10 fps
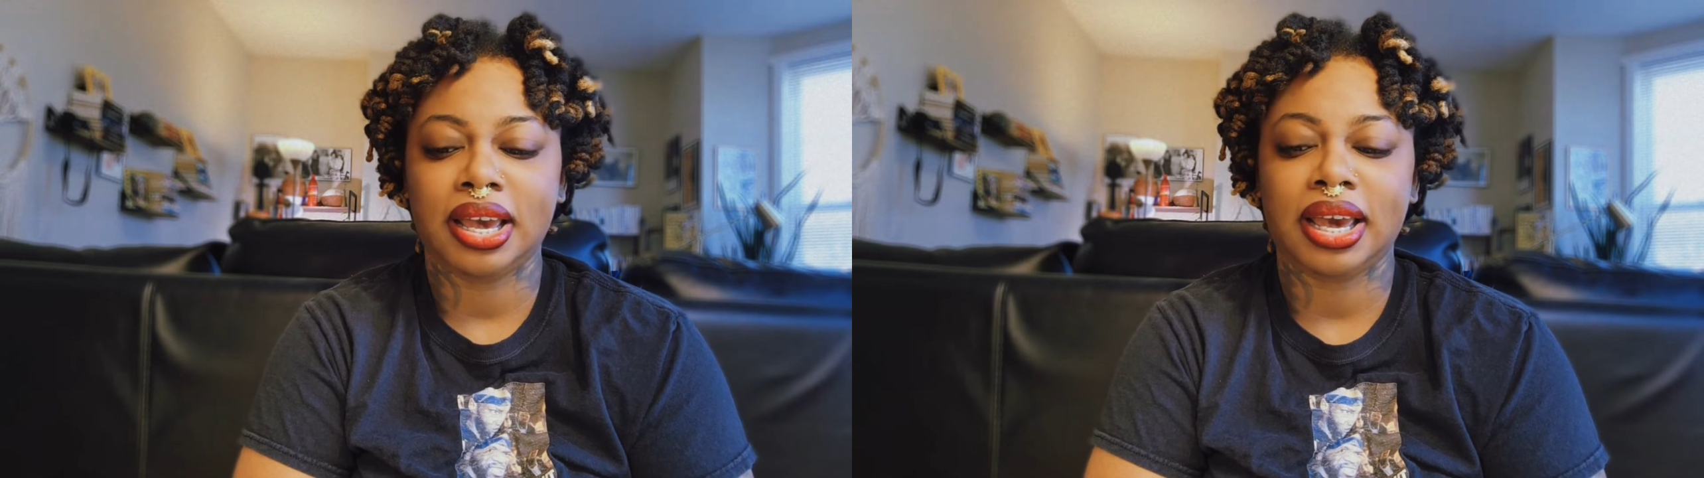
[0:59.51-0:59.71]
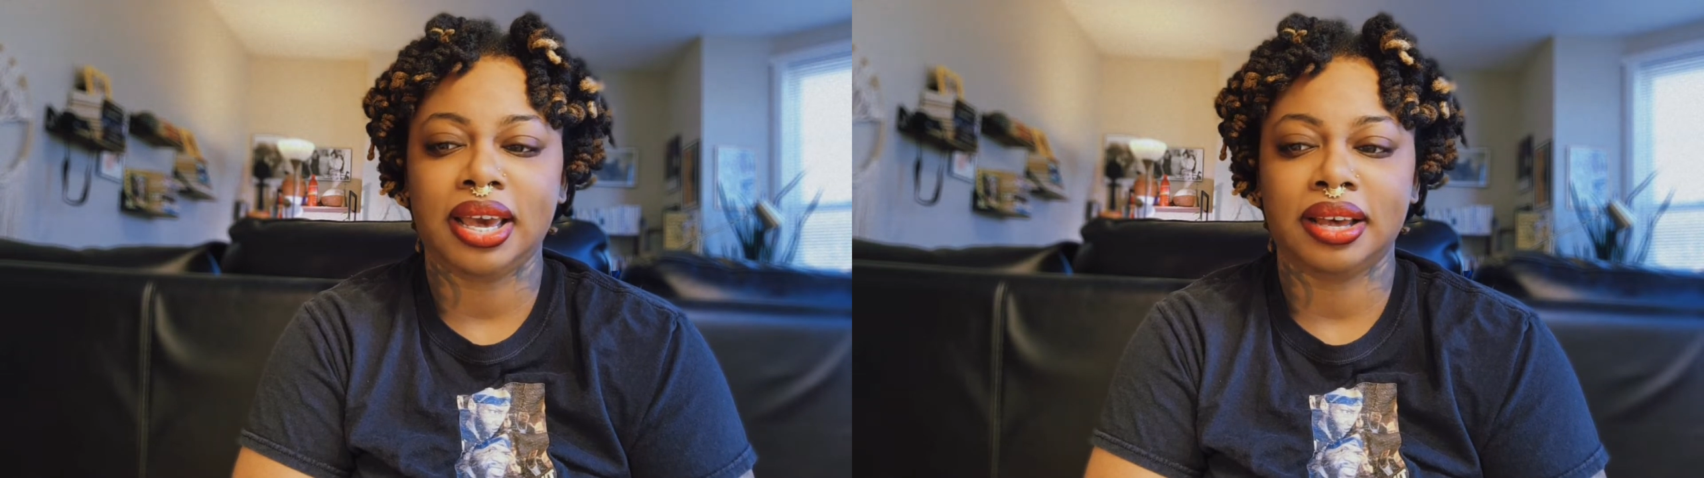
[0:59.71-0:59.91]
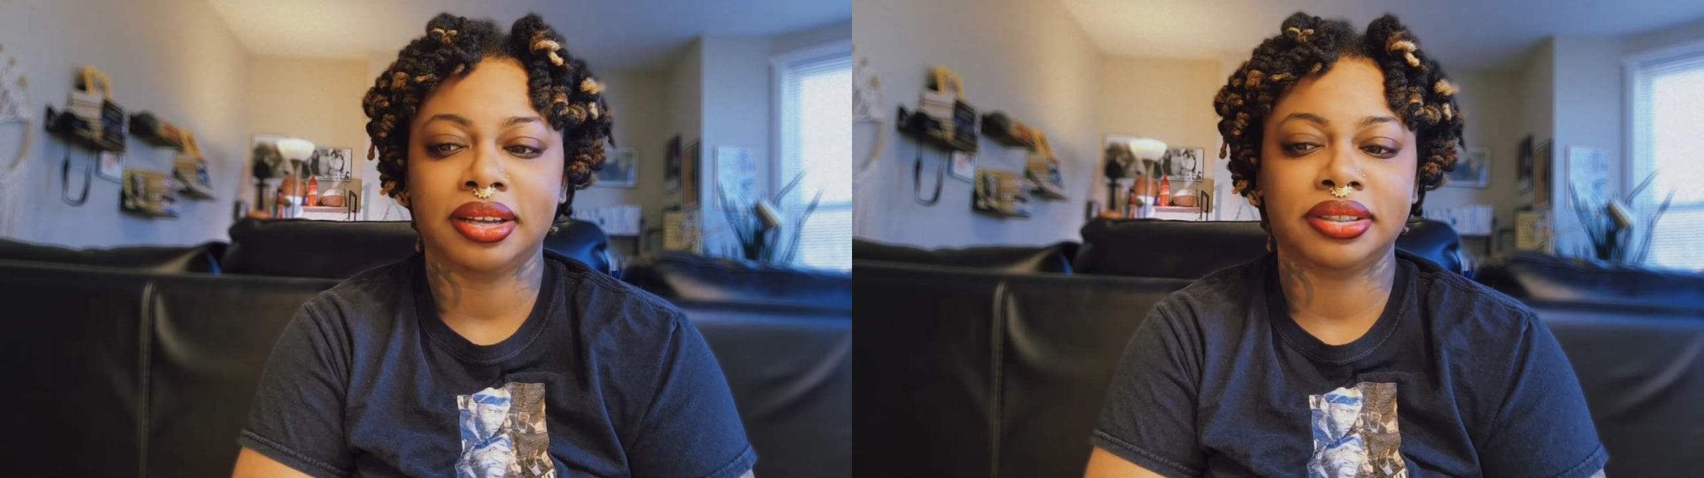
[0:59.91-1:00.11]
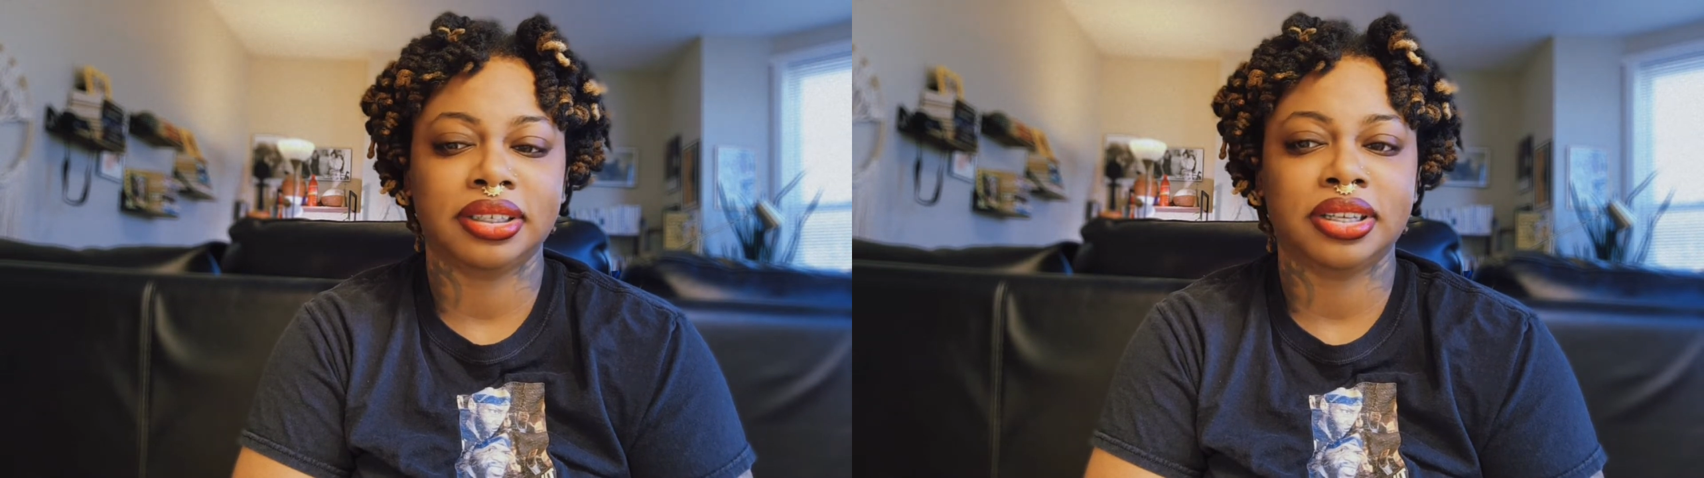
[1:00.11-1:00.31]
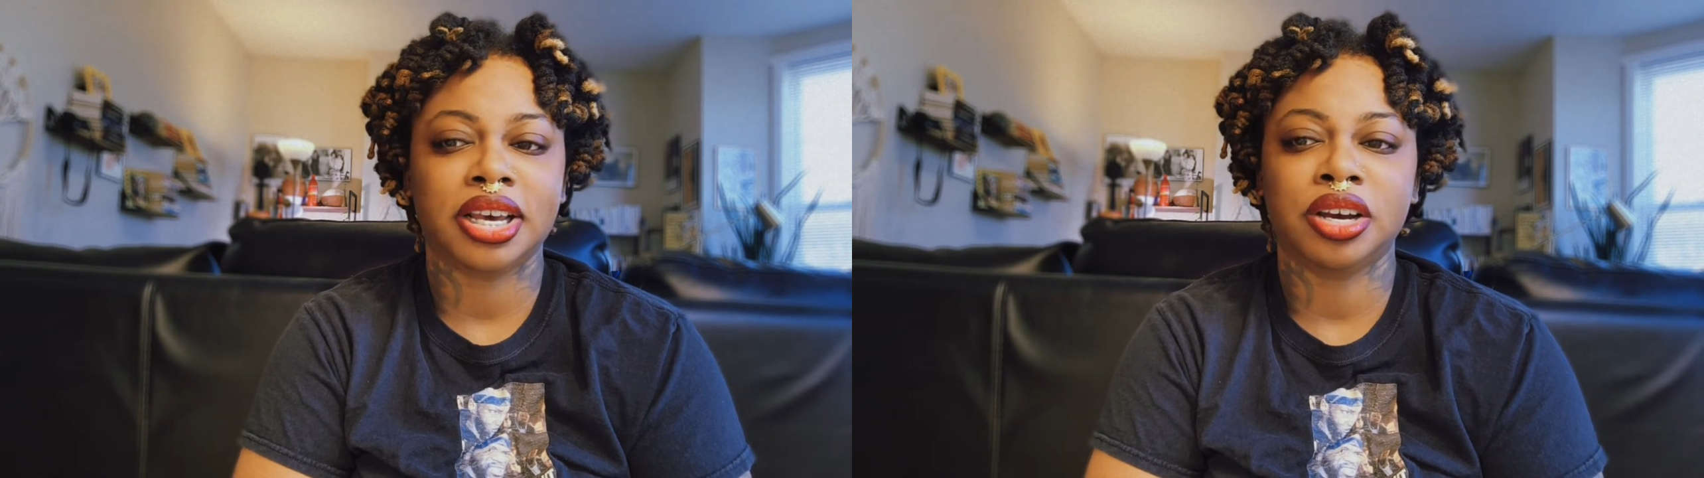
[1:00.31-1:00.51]
and
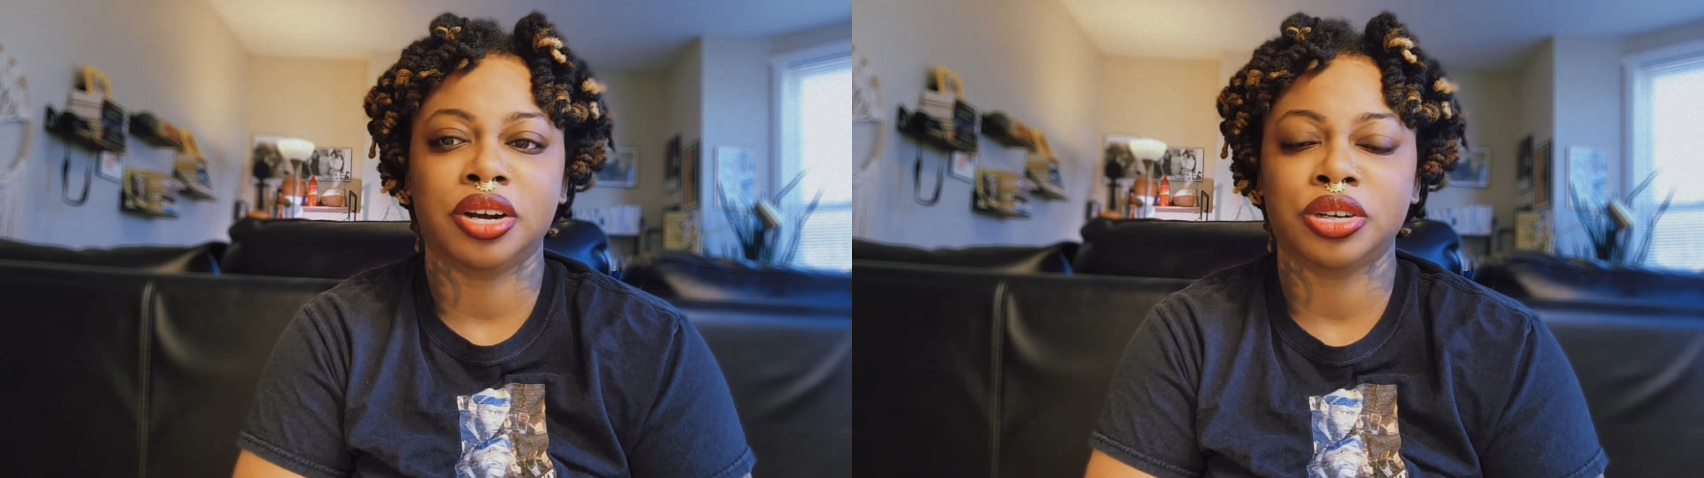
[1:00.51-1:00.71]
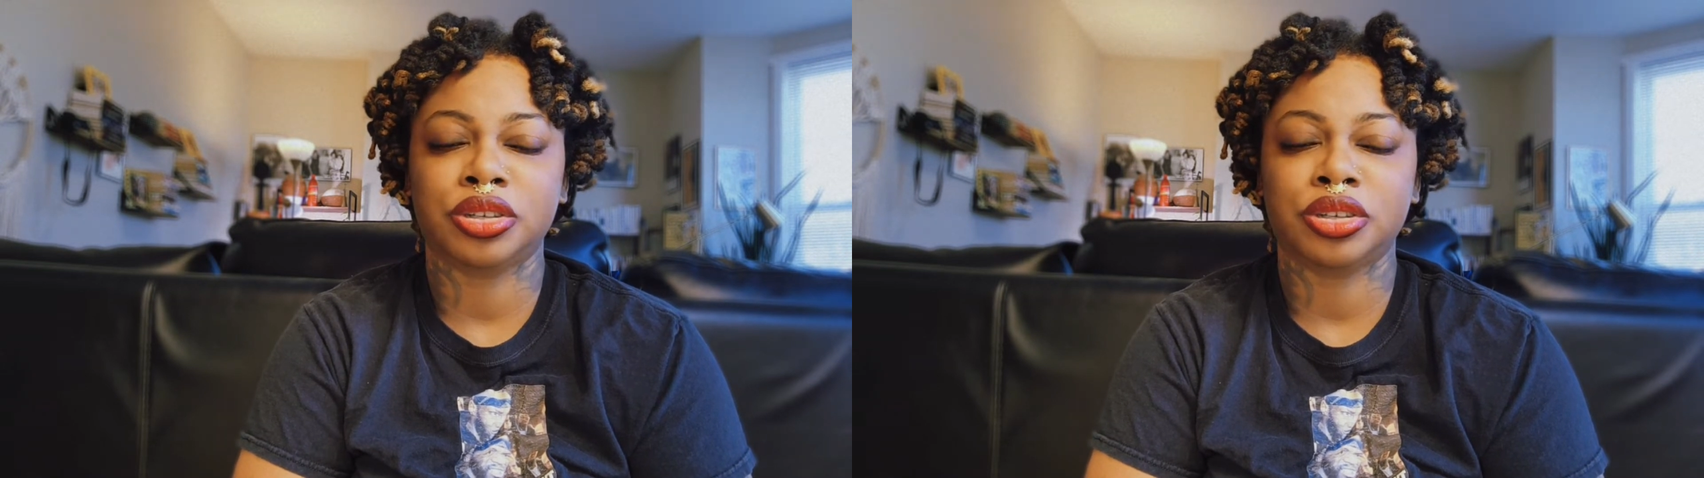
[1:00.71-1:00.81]
they are